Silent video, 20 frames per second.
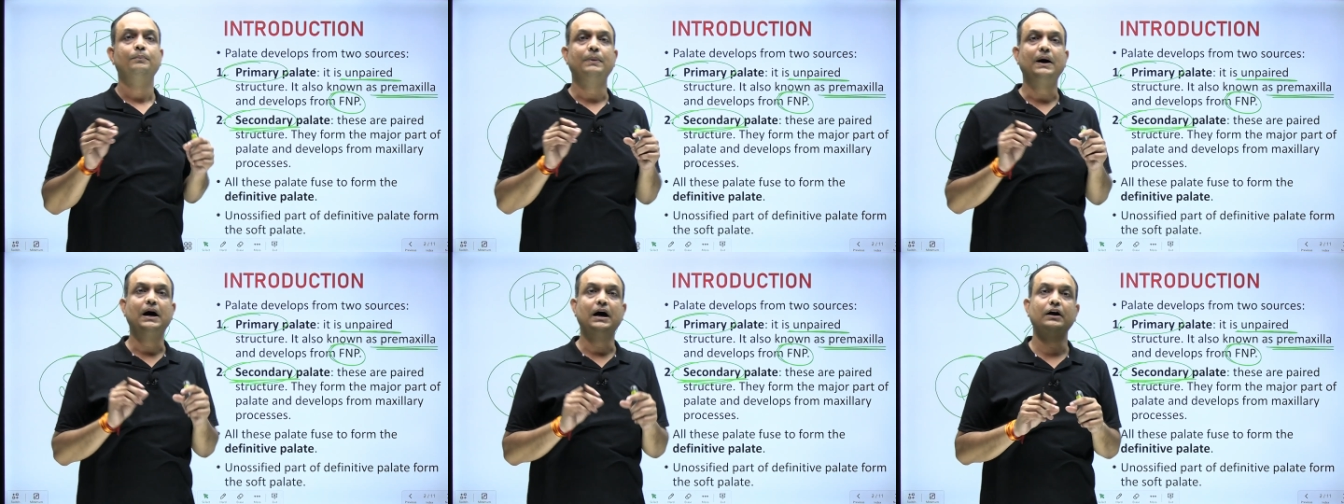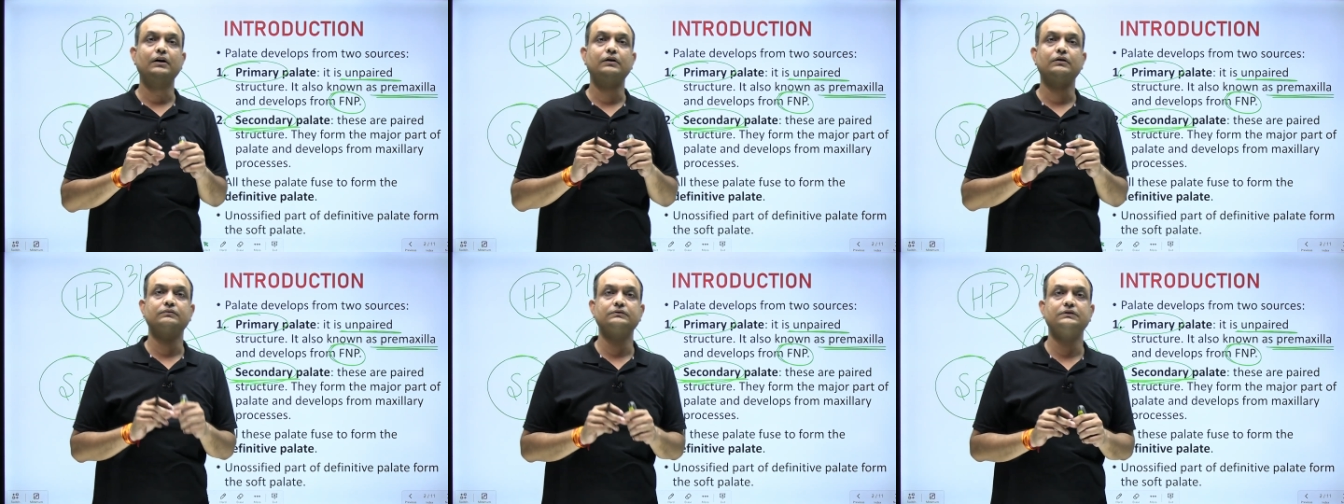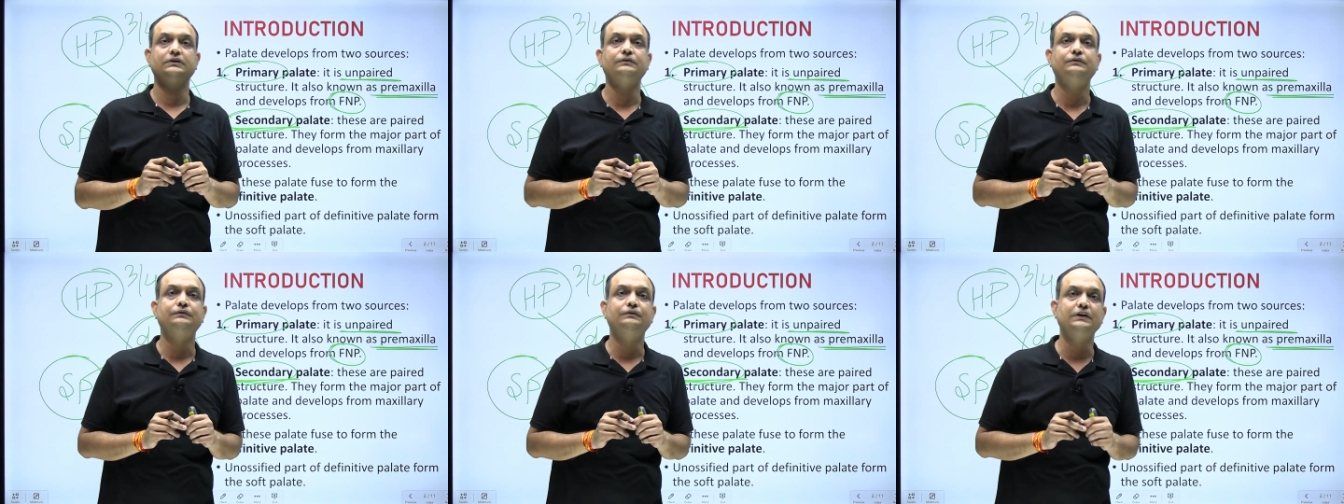part of
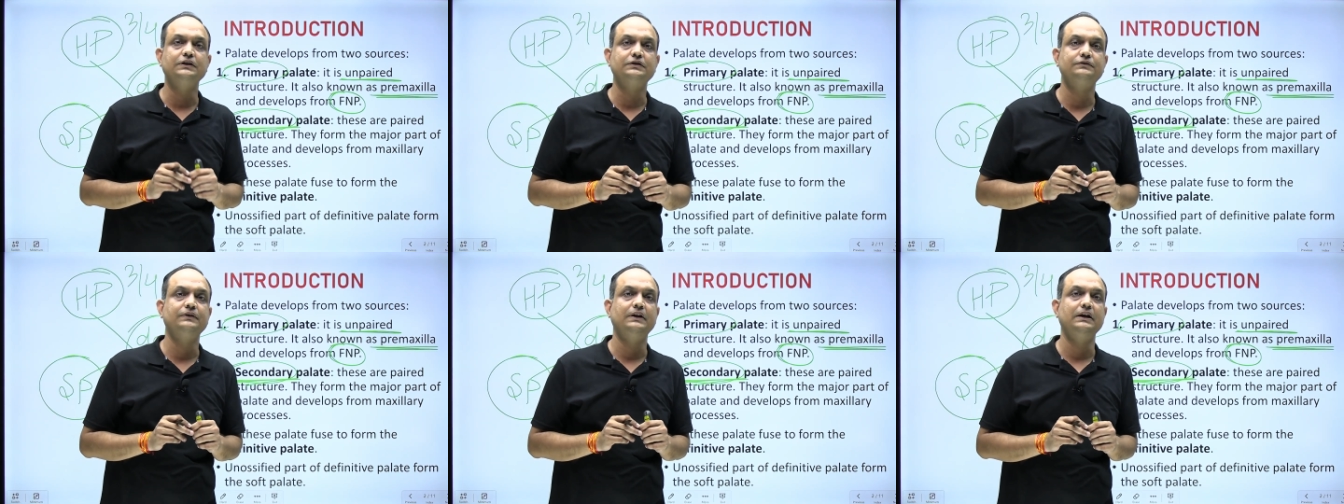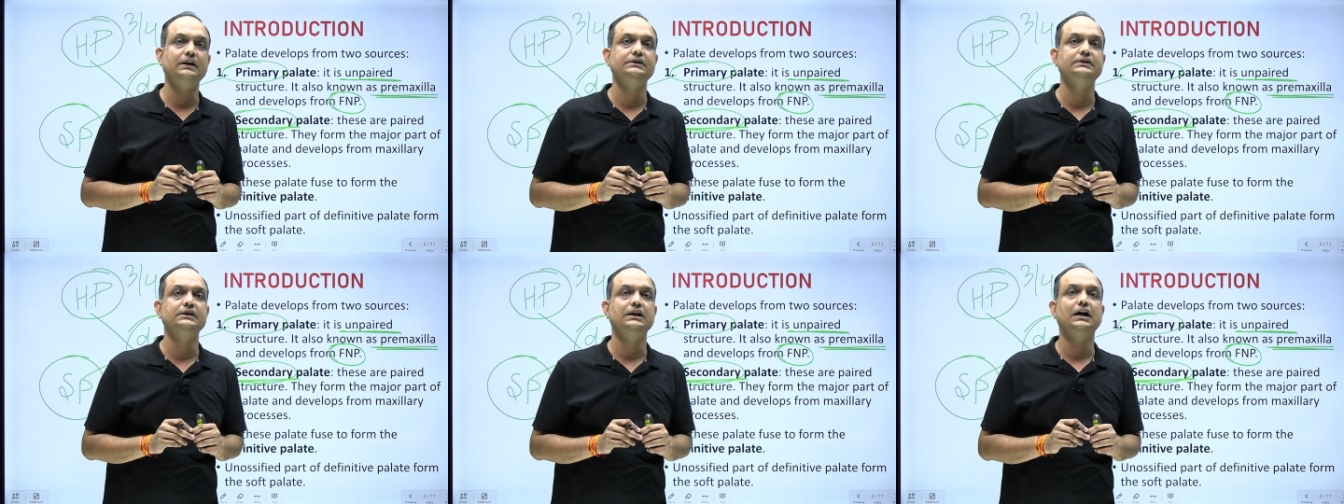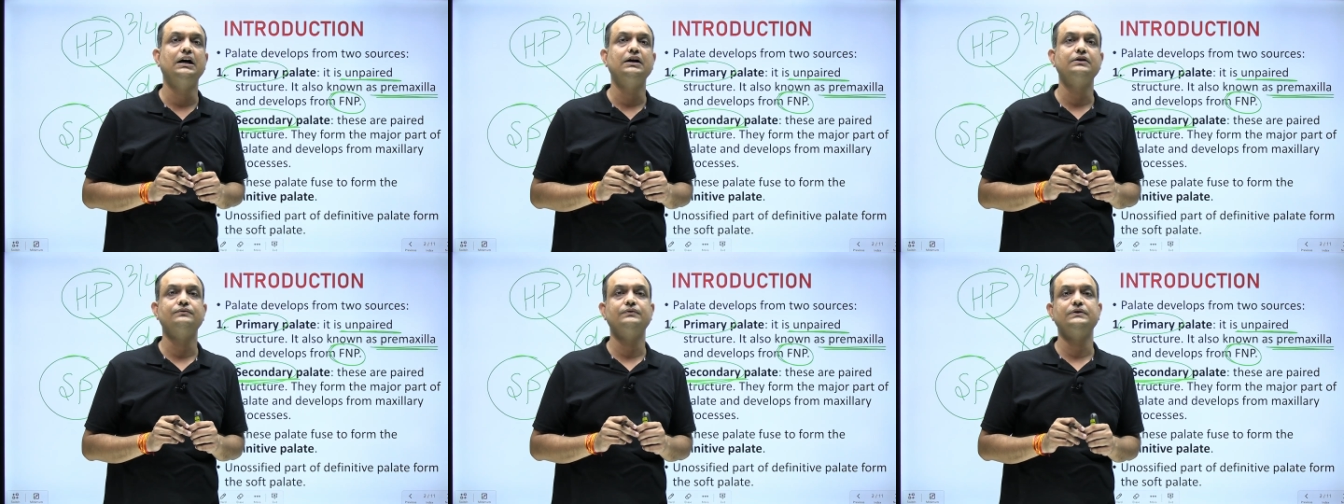the first pharyngeal
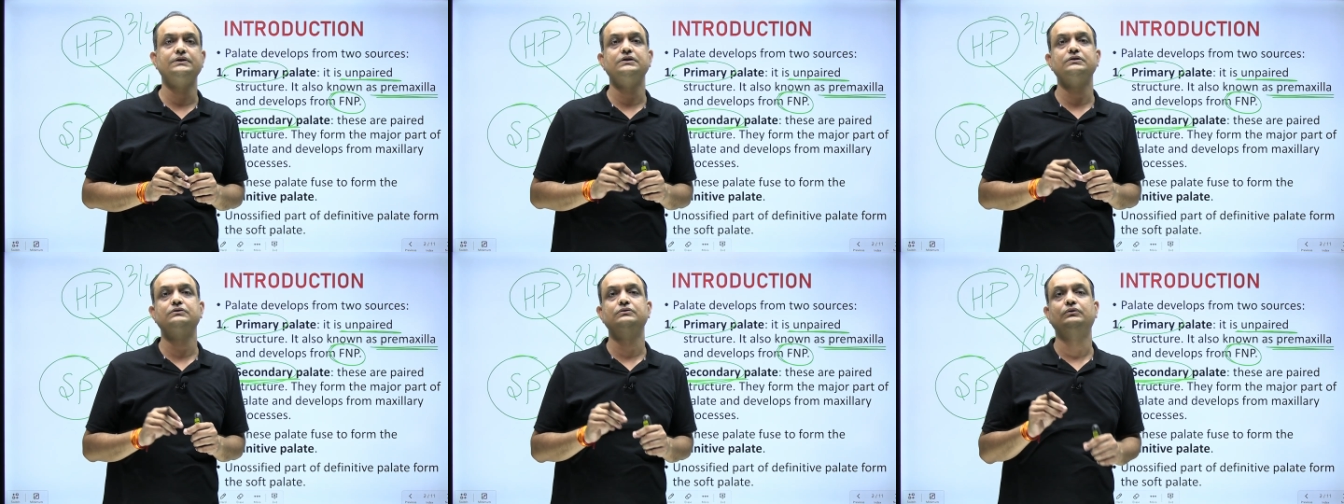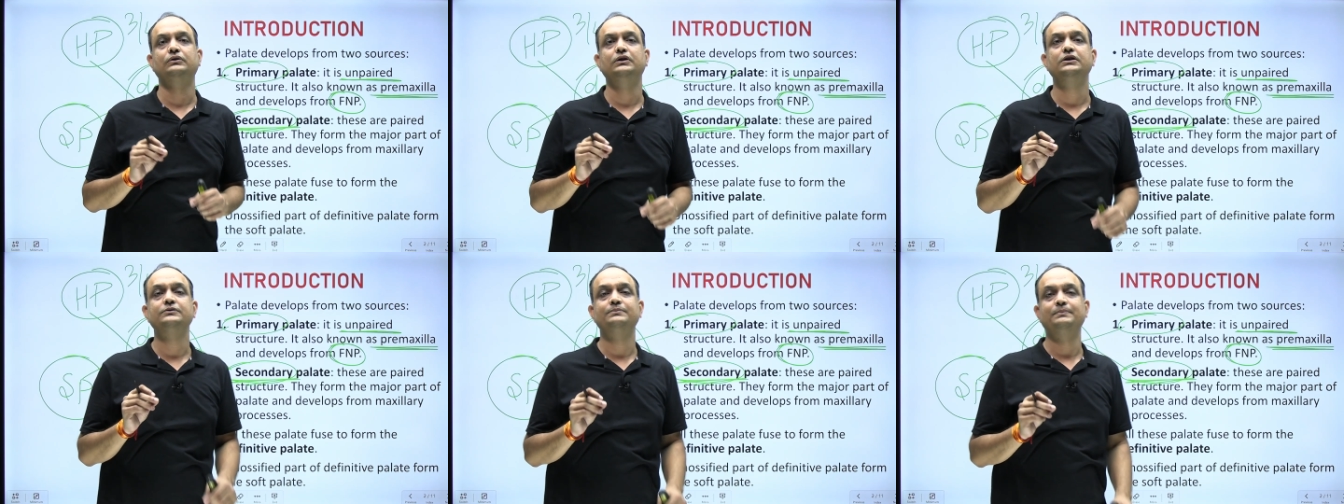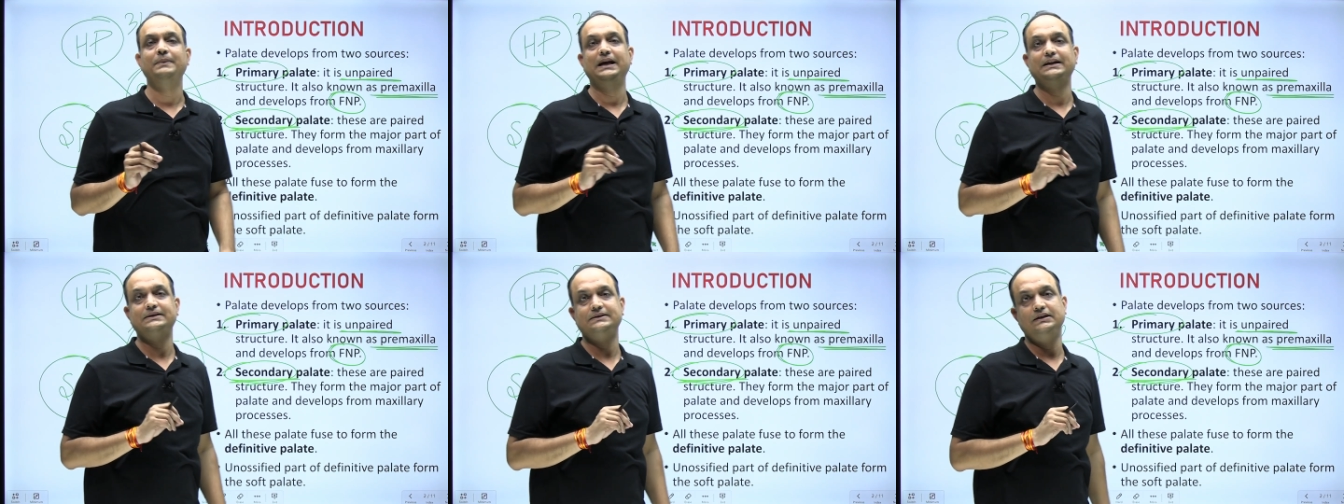arch which is known as
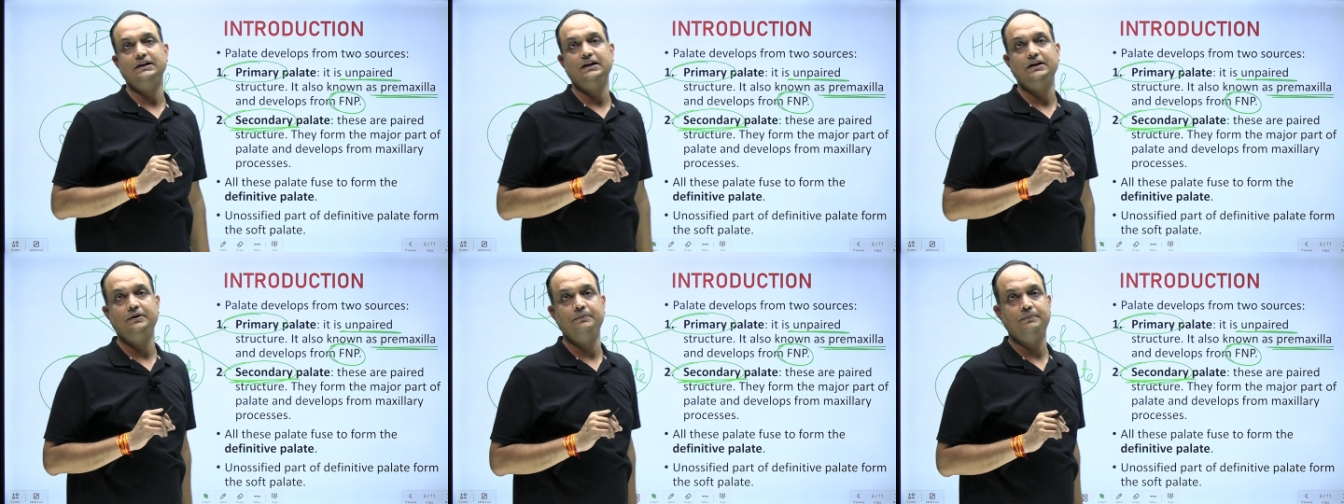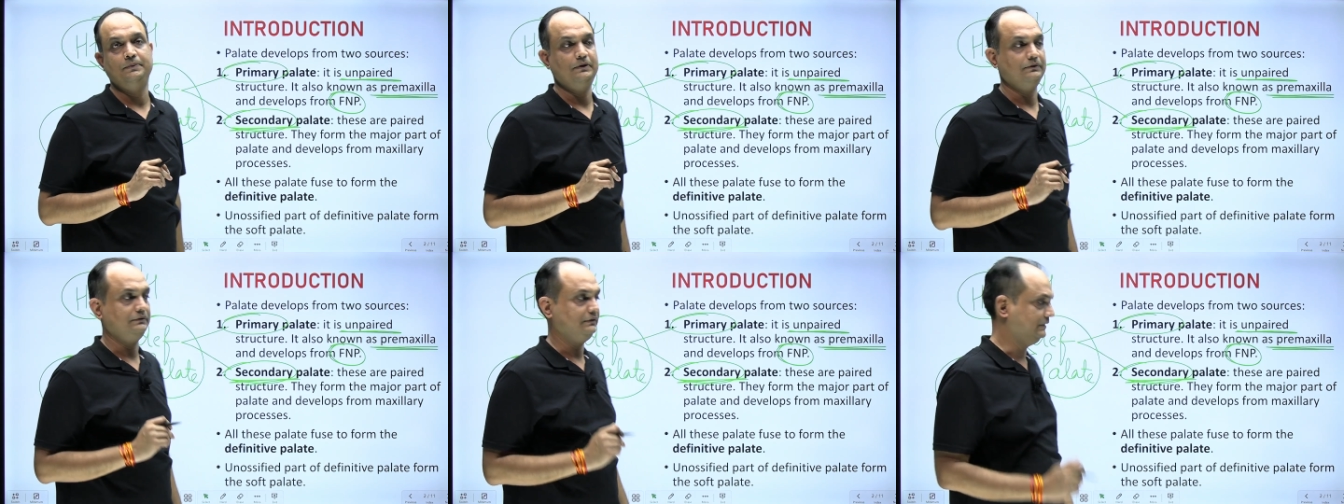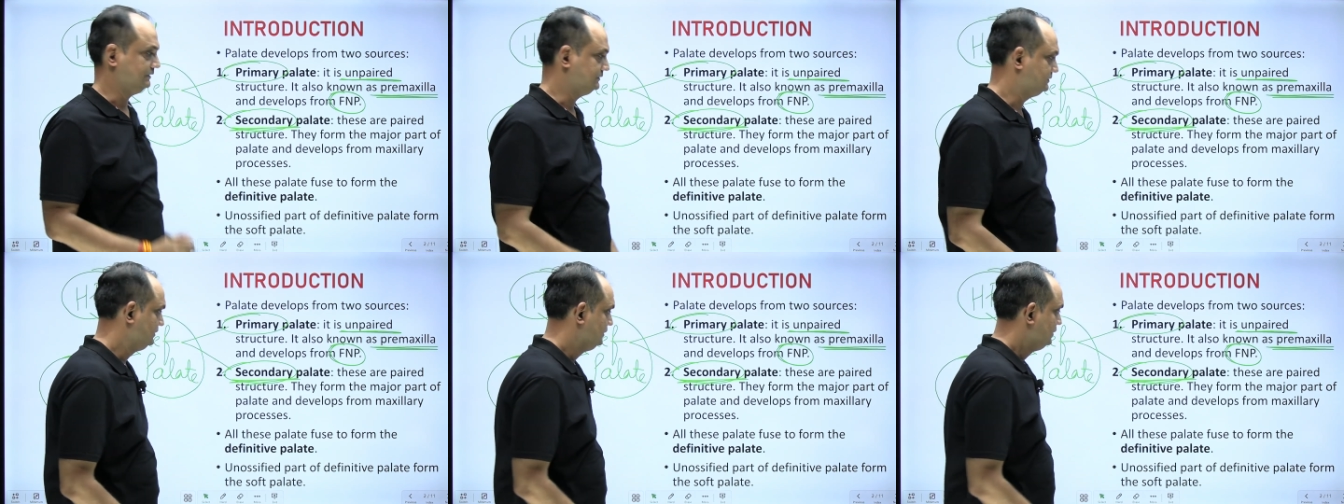maxillary
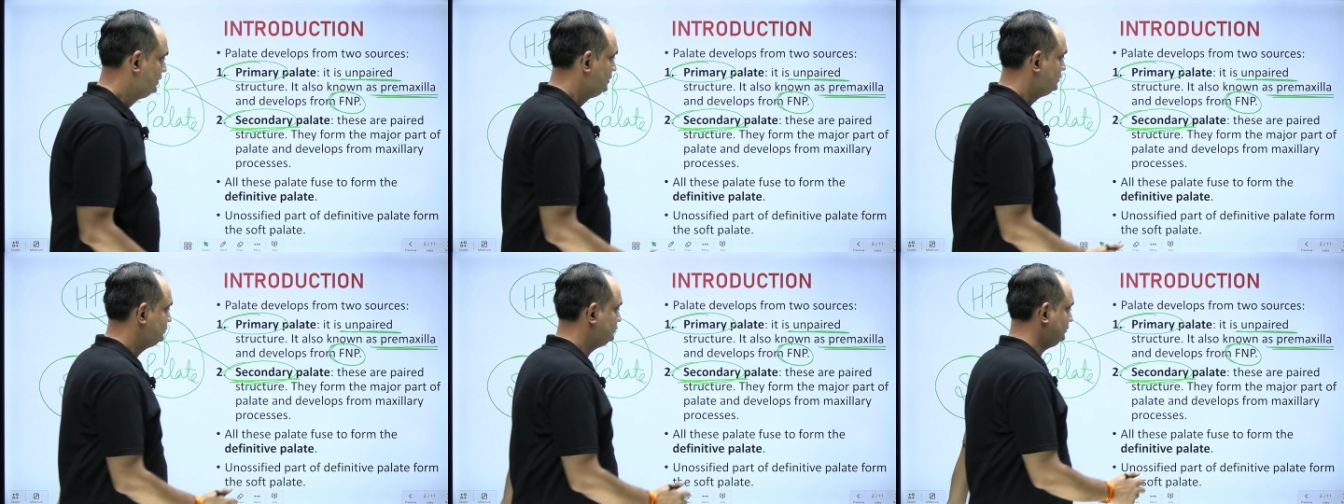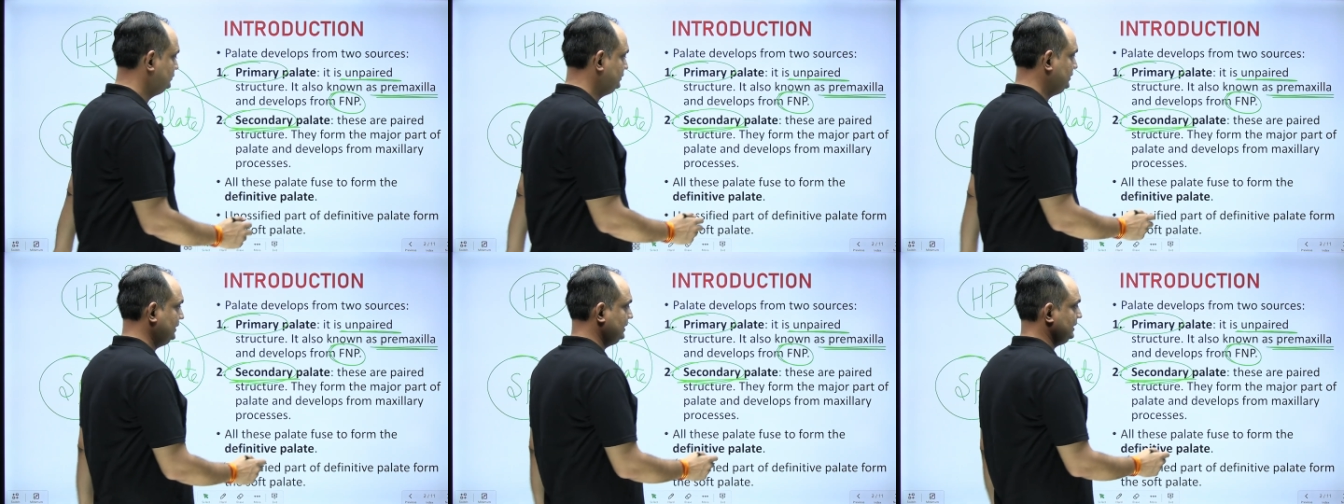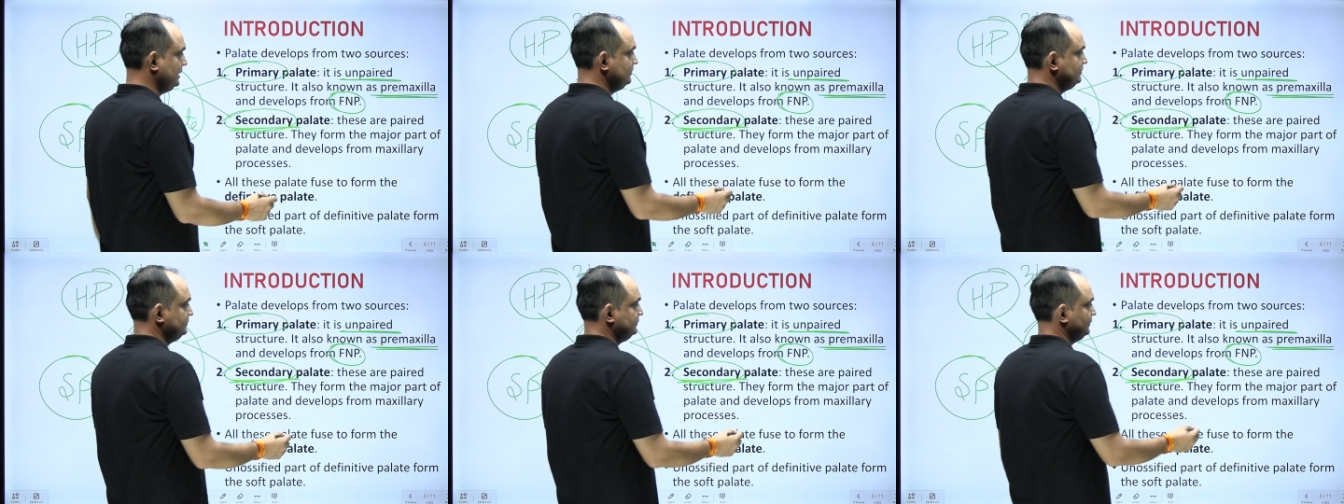process. So they
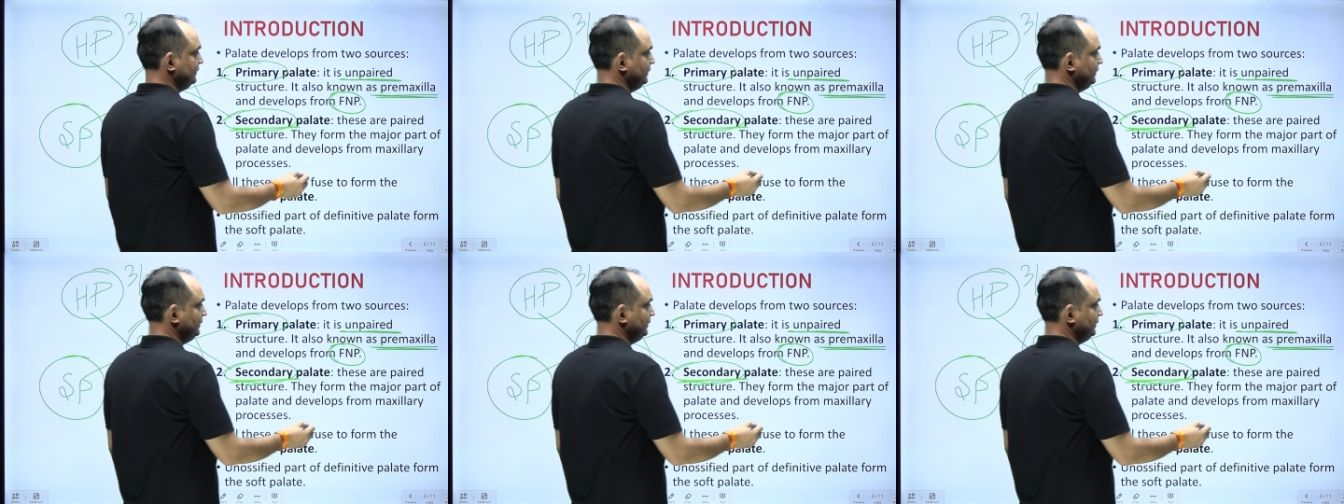comes